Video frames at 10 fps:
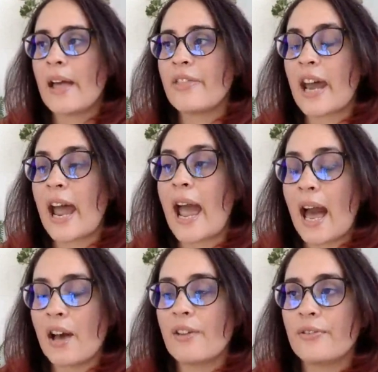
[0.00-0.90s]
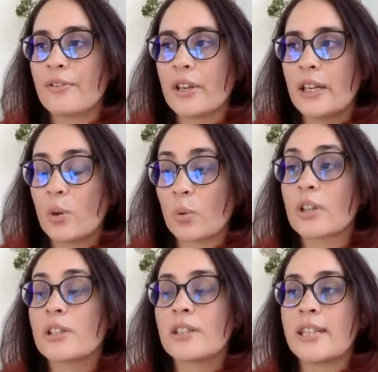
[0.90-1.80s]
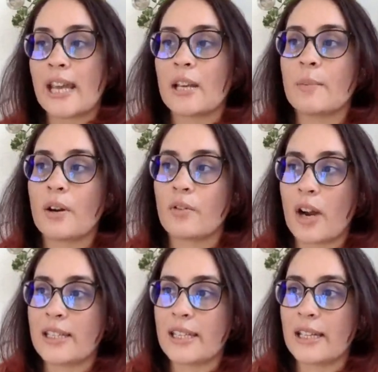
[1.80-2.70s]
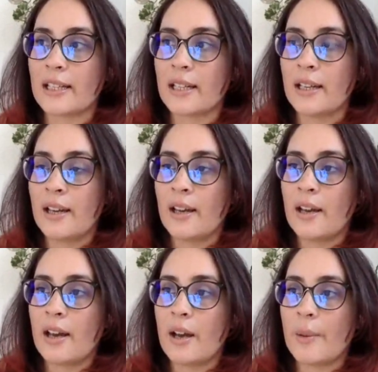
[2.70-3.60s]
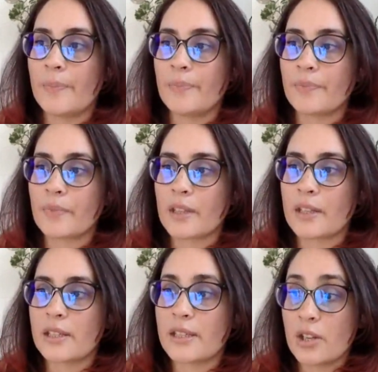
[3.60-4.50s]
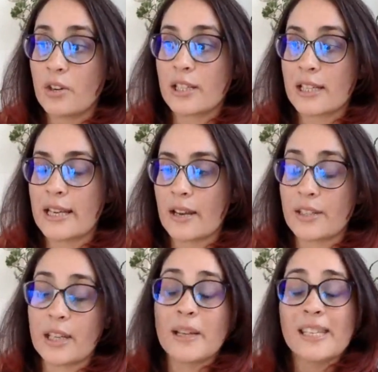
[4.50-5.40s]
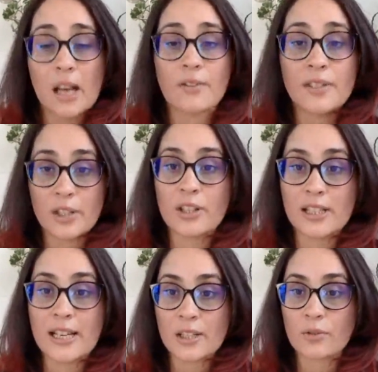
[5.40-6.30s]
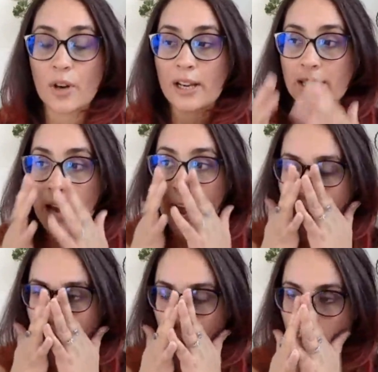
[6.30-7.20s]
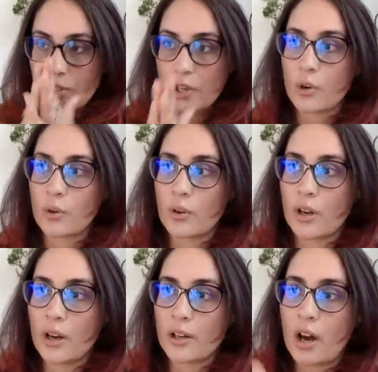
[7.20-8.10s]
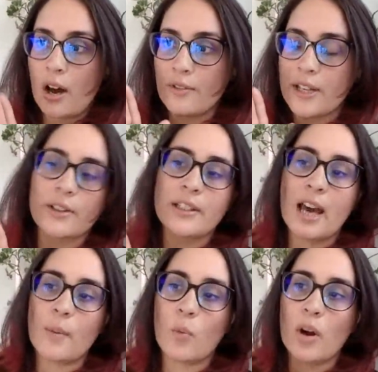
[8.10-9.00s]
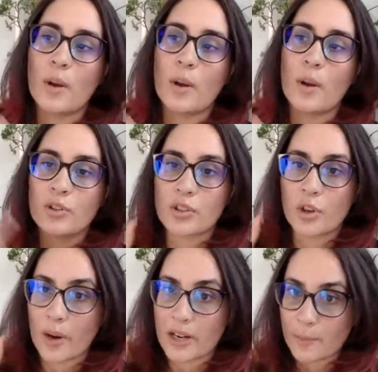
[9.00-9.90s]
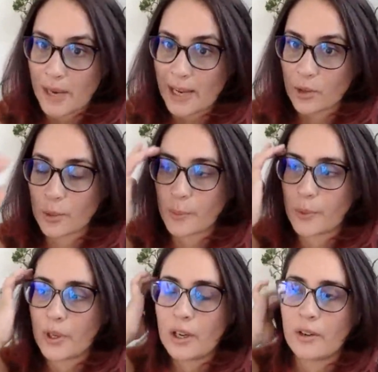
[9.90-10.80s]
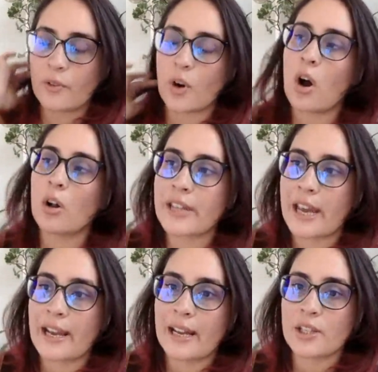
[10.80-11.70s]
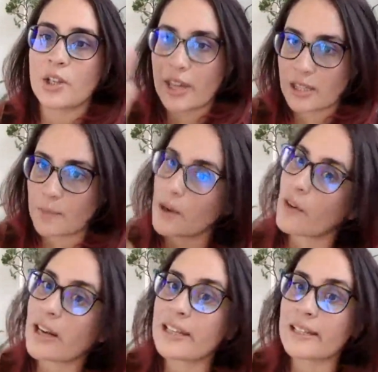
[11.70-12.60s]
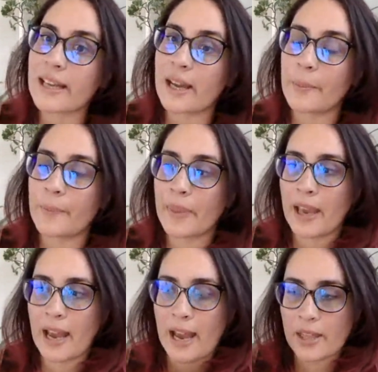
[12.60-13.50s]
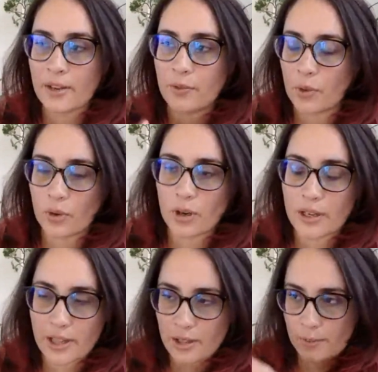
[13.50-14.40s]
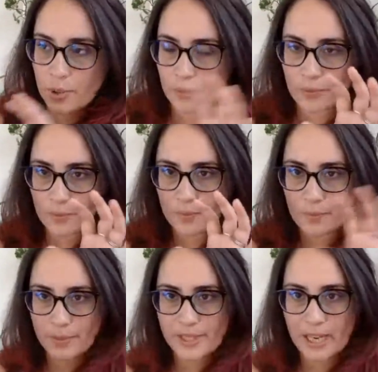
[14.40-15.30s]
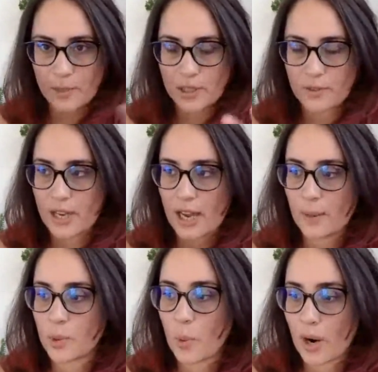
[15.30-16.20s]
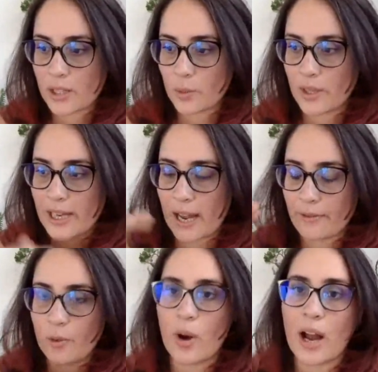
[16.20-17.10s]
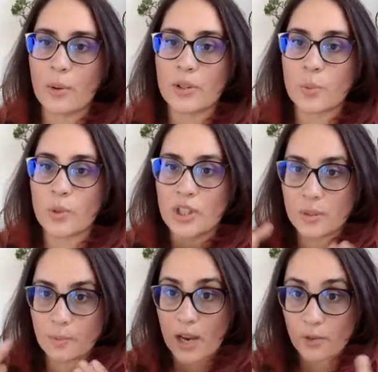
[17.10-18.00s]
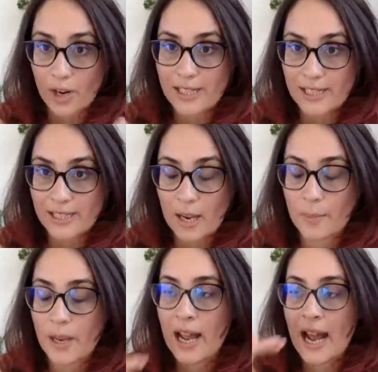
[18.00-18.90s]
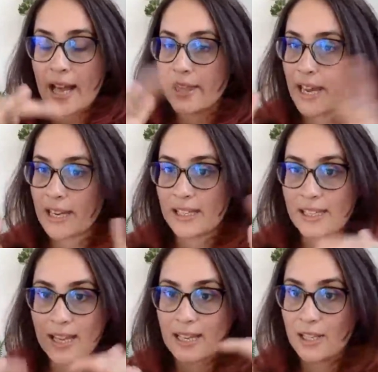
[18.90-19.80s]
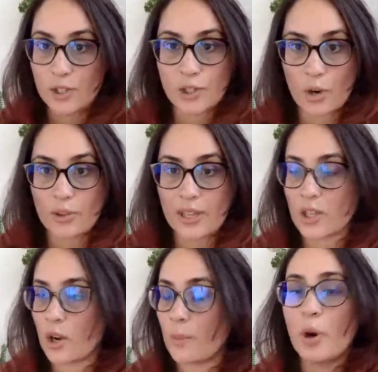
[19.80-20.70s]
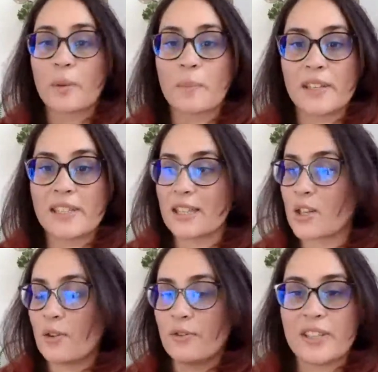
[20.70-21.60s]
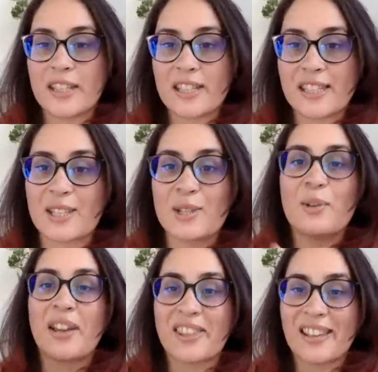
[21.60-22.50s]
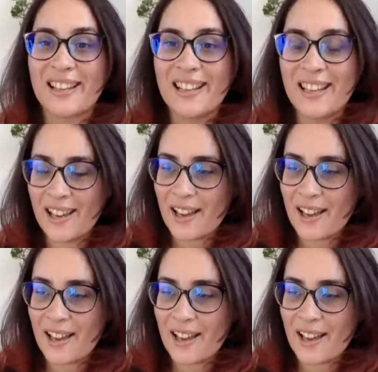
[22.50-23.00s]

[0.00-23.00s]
And then I have, in order to take my writing um, seriously, I uh, take myself seriously as a writer, I have also uh, carved out time where my children are away to playgroup for a whole day, and so that's my writing day. And then for another sort of segment of time, twice a week, I have four hours, which is my writing time, and that is set in stone. There's no appointments, there's no visits, there's no nothing.